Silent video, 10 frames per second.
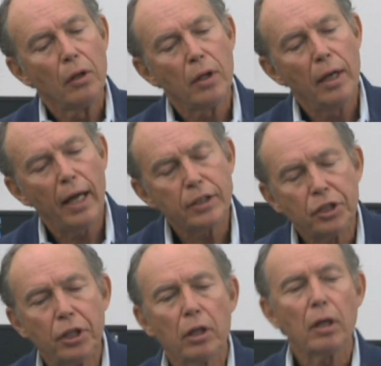The
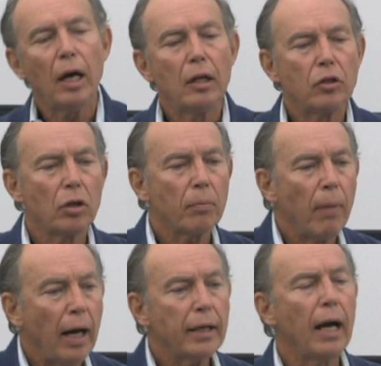next year, took
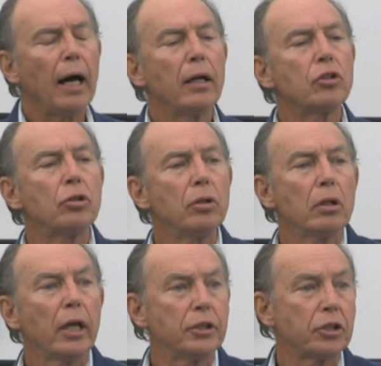my guy to the
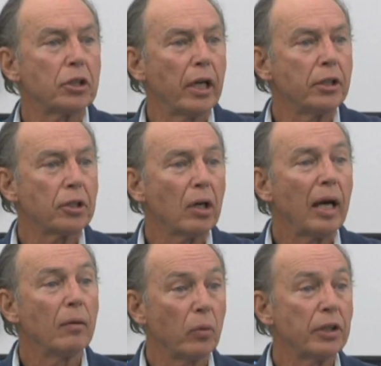legislature,
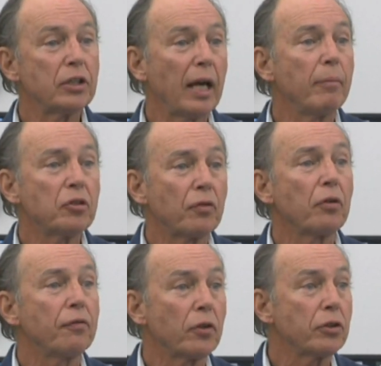and we established for
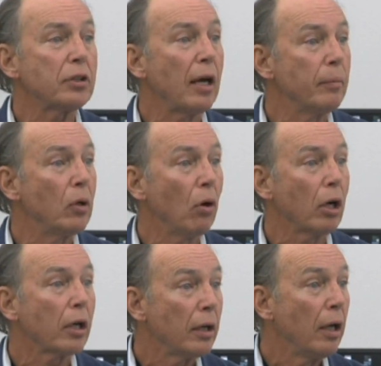the first time in
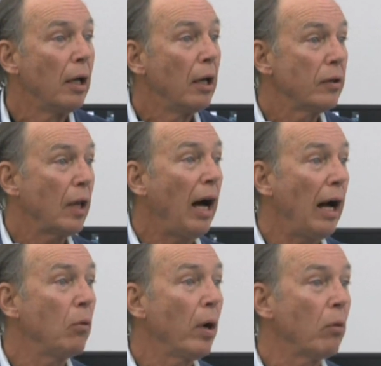Oregon the
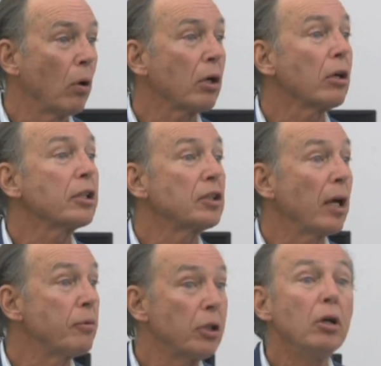highway worker
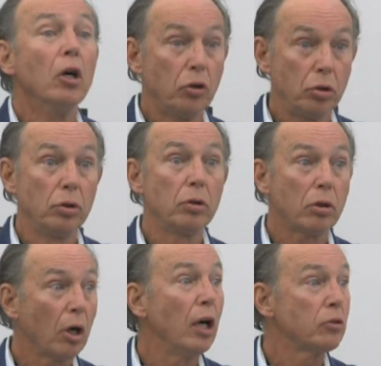exception to the
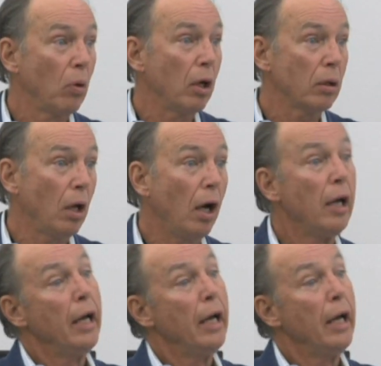crosswalk law.